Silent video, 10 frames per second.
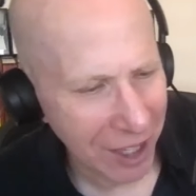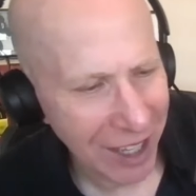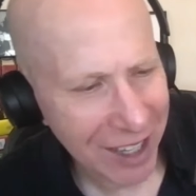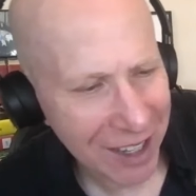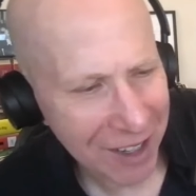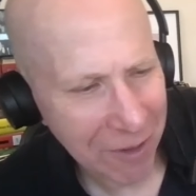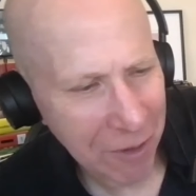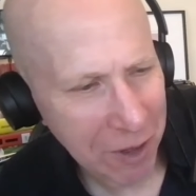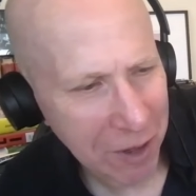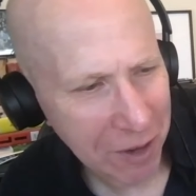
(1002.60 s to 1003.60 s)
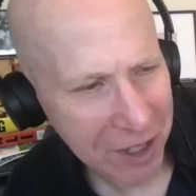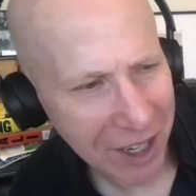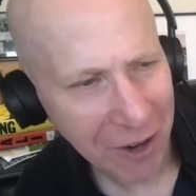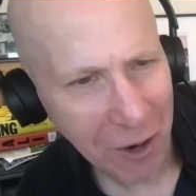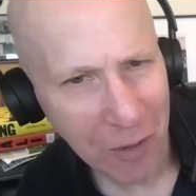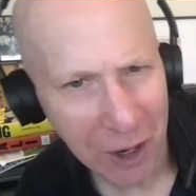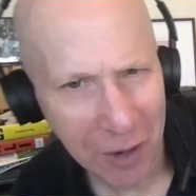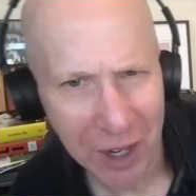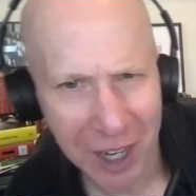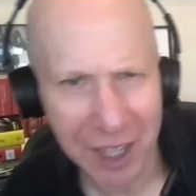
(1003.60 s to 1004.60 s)
King said over and
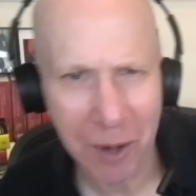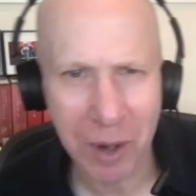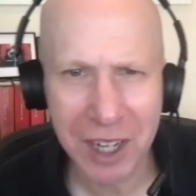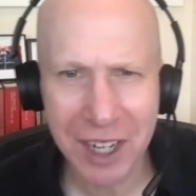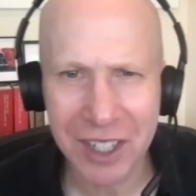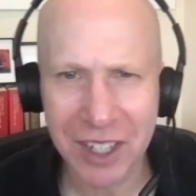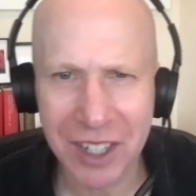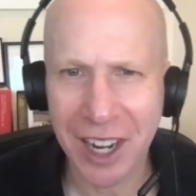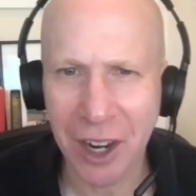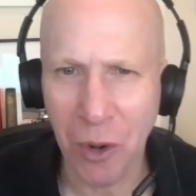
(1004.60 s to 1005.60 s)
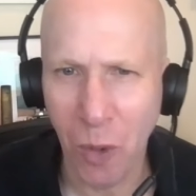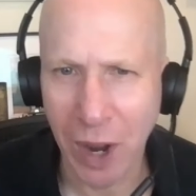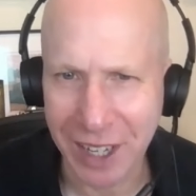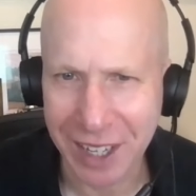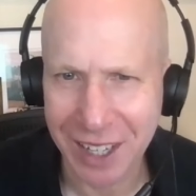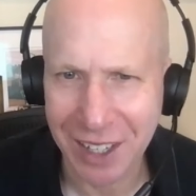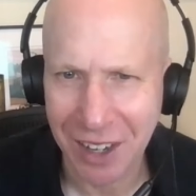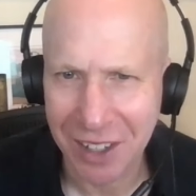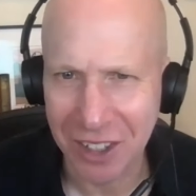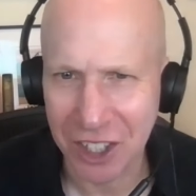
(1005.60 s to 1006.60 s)
over again that we needed to stay awake
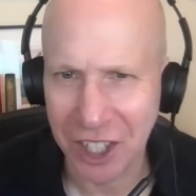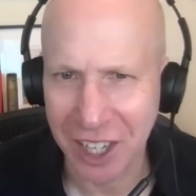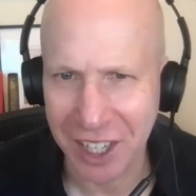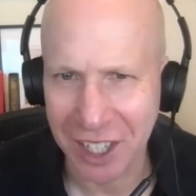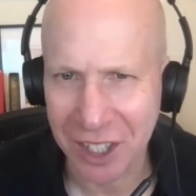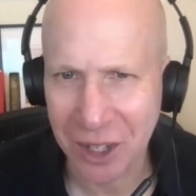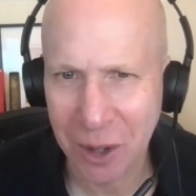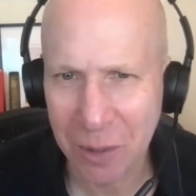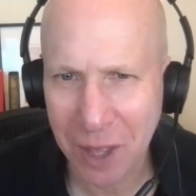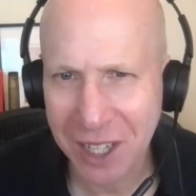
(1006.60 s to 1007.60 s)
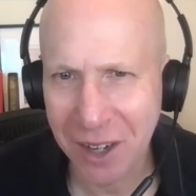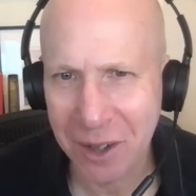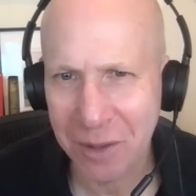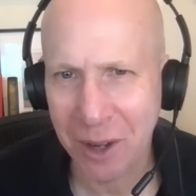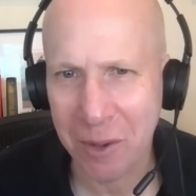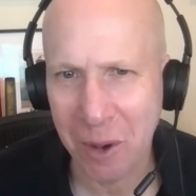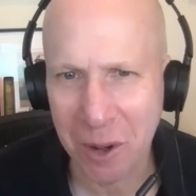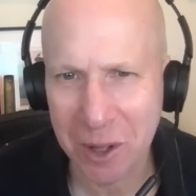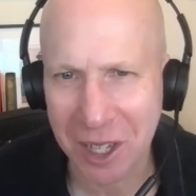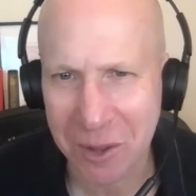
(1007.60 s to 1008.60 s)
to change. So if that's how you define
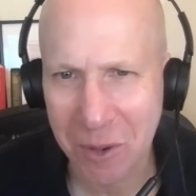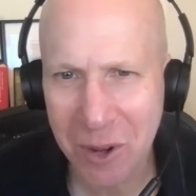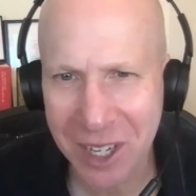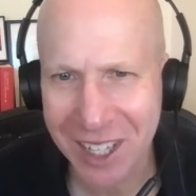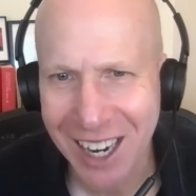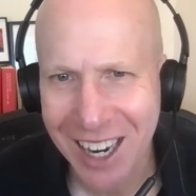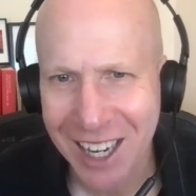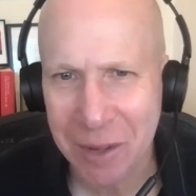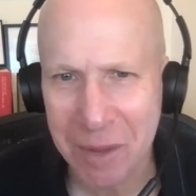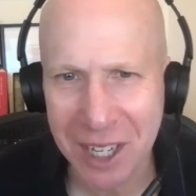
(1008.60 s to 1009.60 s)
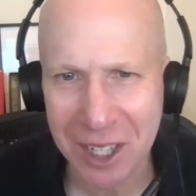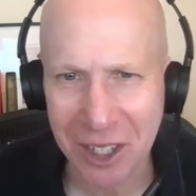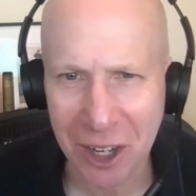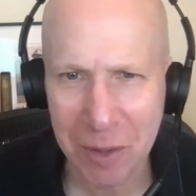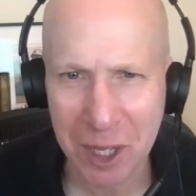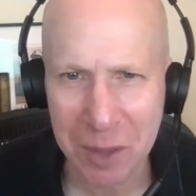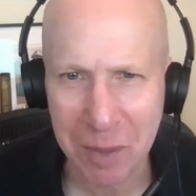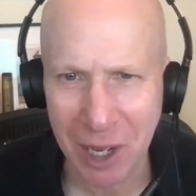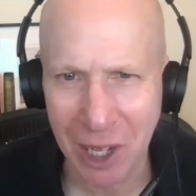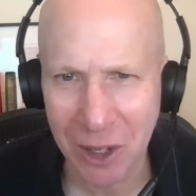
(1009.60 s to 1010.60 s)
wokeness, wokeness to me is a term that's
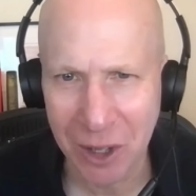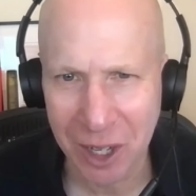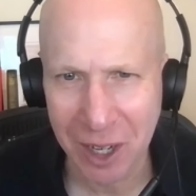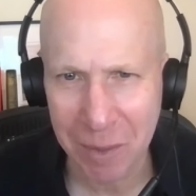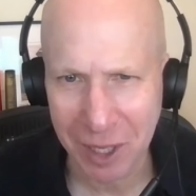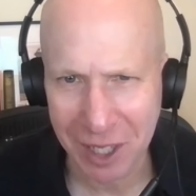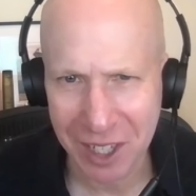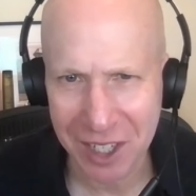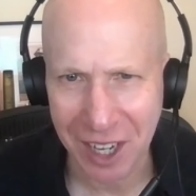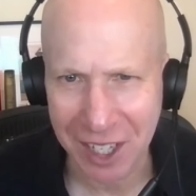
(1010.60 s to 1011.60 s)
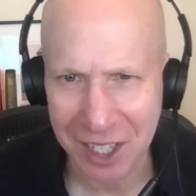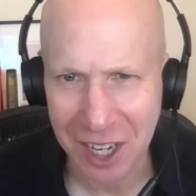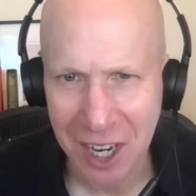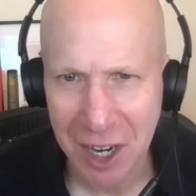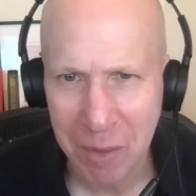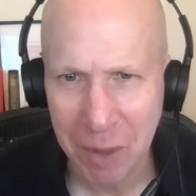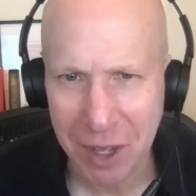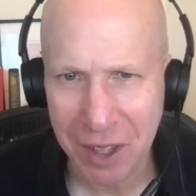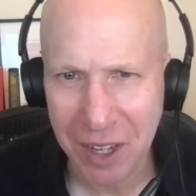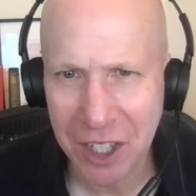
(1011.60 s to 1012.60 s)
been loaded and politicized.
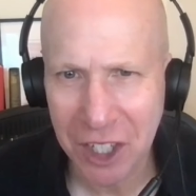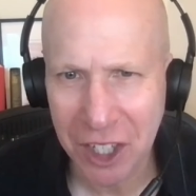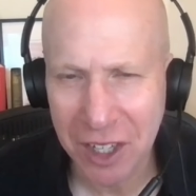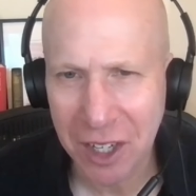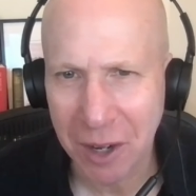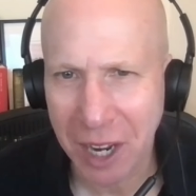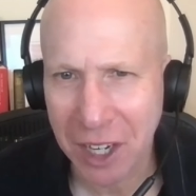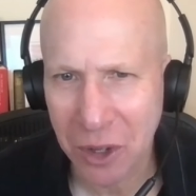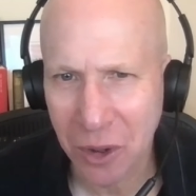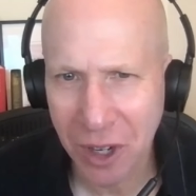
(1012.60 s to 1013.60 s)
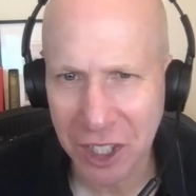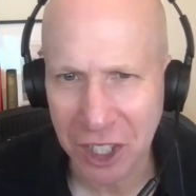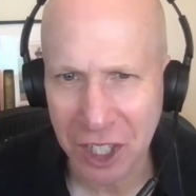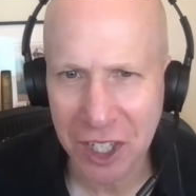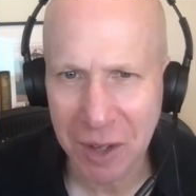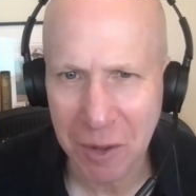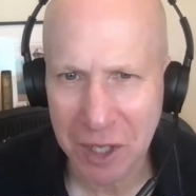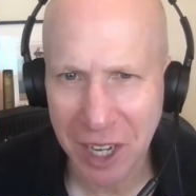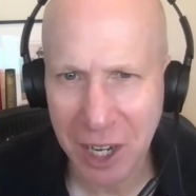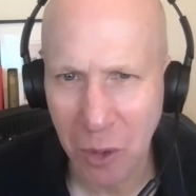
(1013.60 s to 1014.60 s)
But in you know, at its origins,
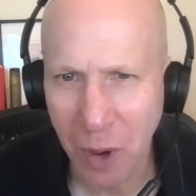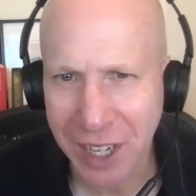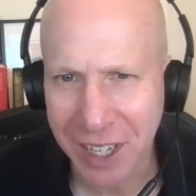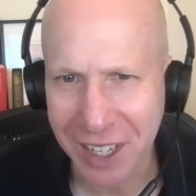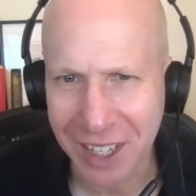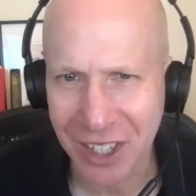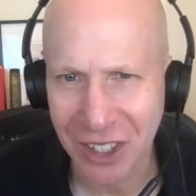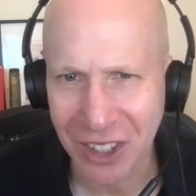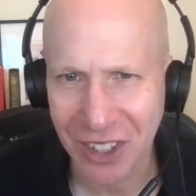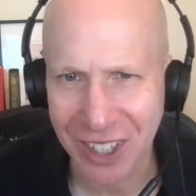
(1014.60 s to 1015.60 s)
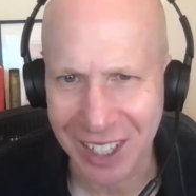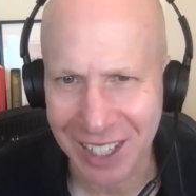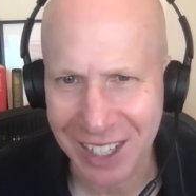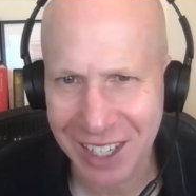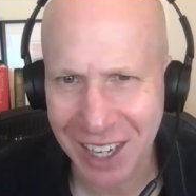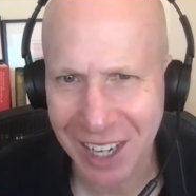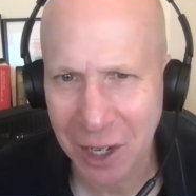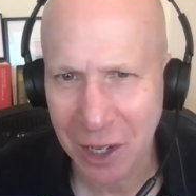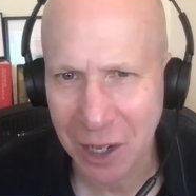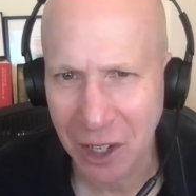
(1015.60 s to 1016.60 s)
staying awake is a good thing, and staying
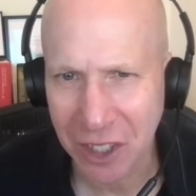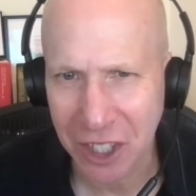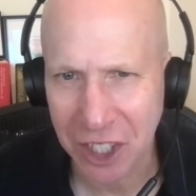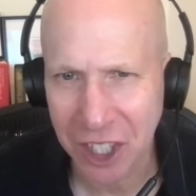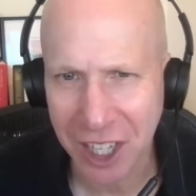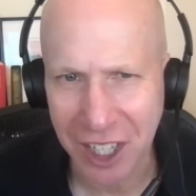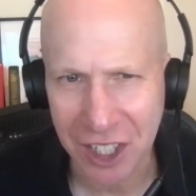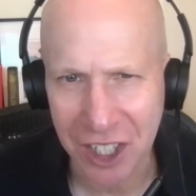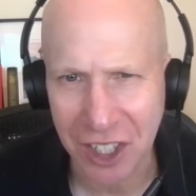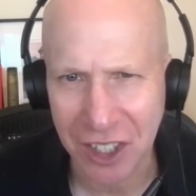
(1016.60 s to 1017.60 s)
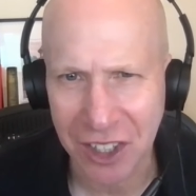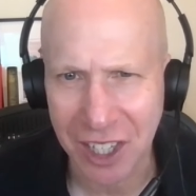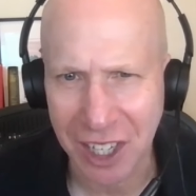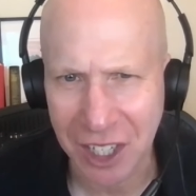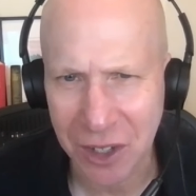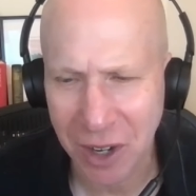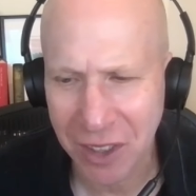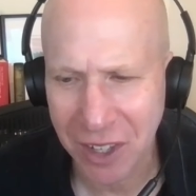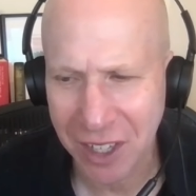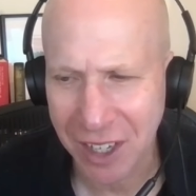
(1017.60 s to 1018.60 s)
alert to change is a good thing. So I
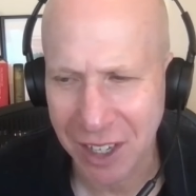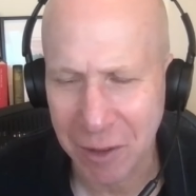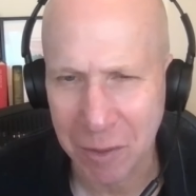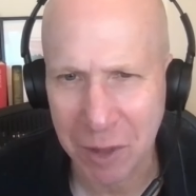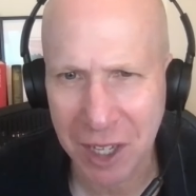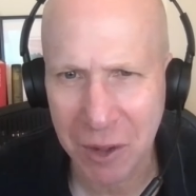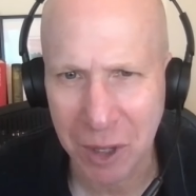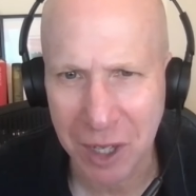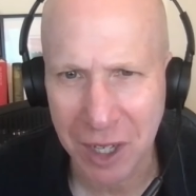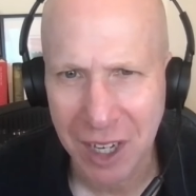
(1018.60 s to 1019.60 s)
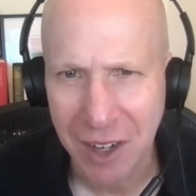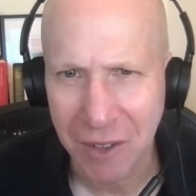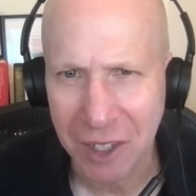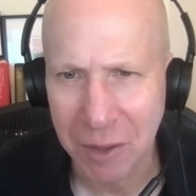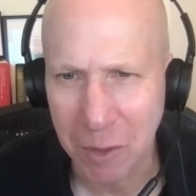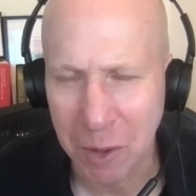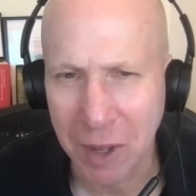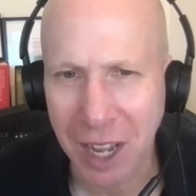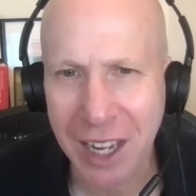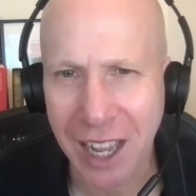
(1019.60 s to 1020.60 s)
think uh, King would would
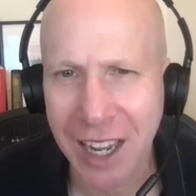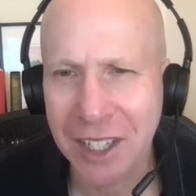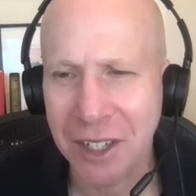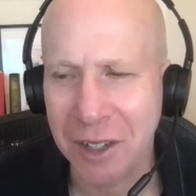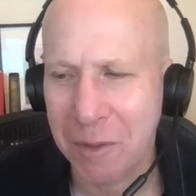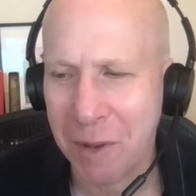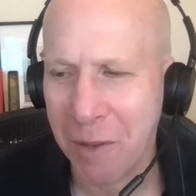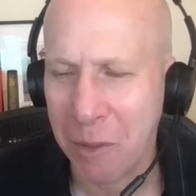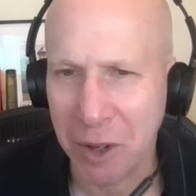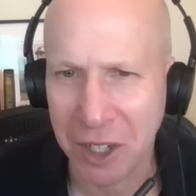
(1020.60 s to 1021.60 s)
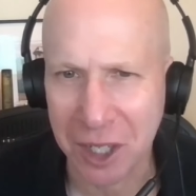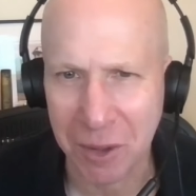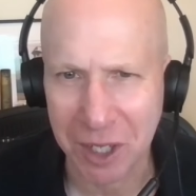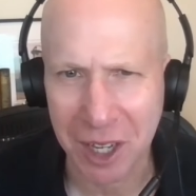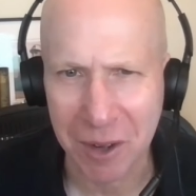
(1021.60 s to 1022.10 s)
like. I hate to ever predict what King